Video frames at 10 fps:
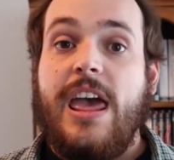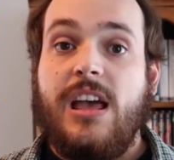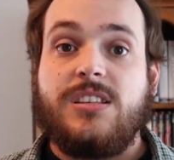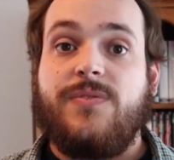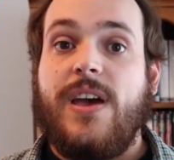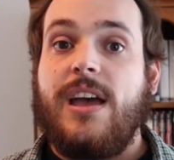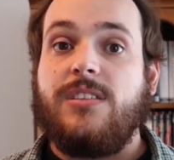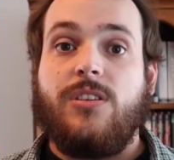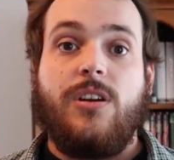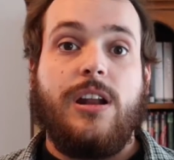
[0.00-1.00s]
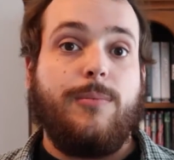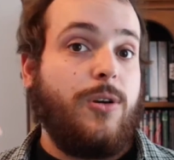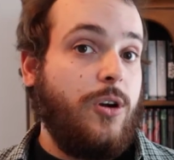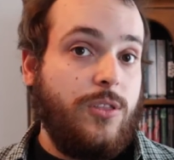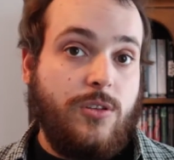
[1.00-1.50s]
X Factor, and I'm
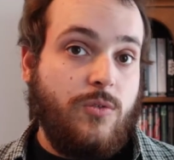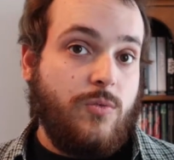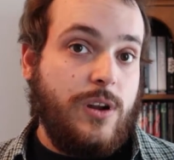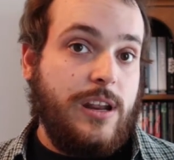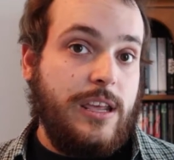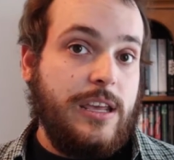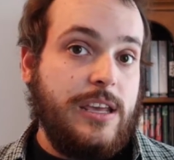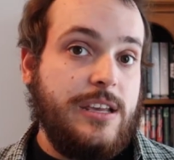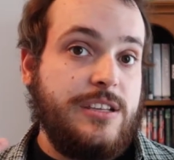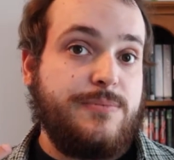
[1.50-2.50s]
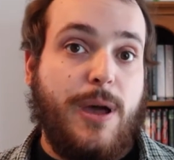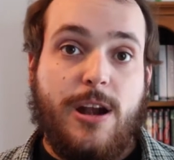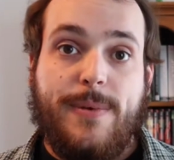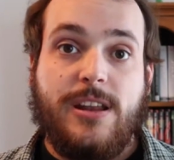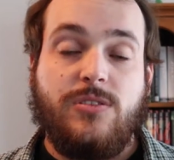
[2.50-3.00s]
currently reading his
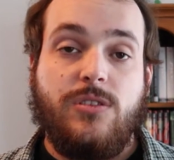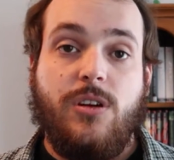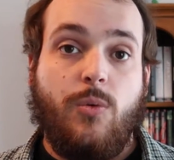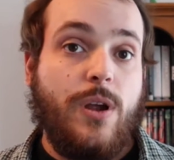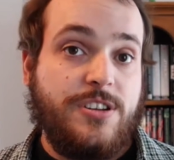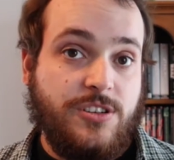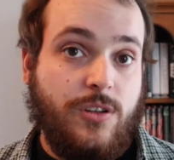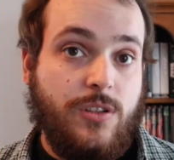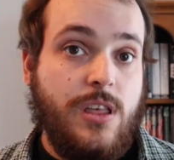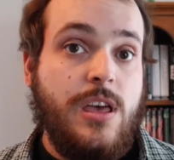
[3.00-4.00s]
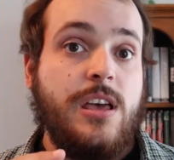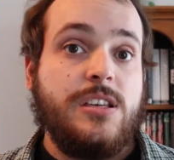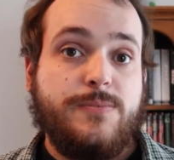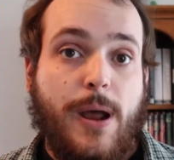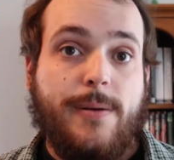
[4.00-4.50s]
Spider-Man original
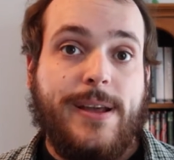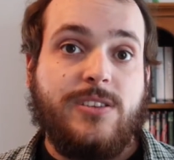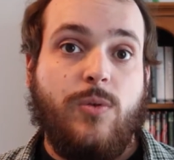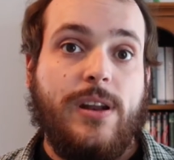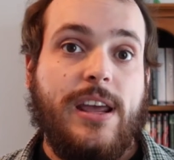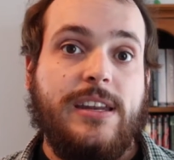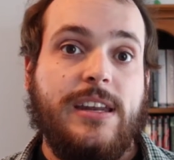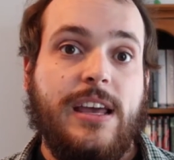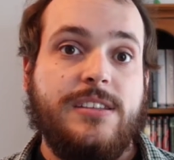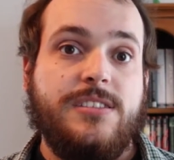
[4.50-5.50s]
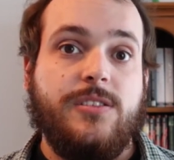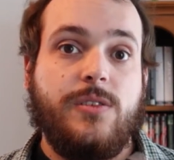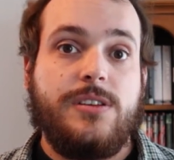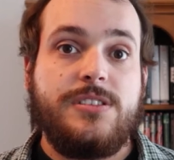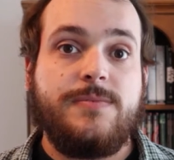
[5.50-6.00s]
Spider-Man 2099
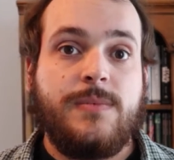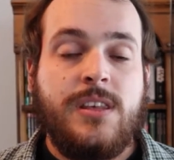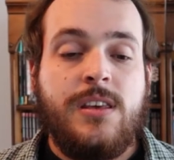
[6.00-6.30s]
series.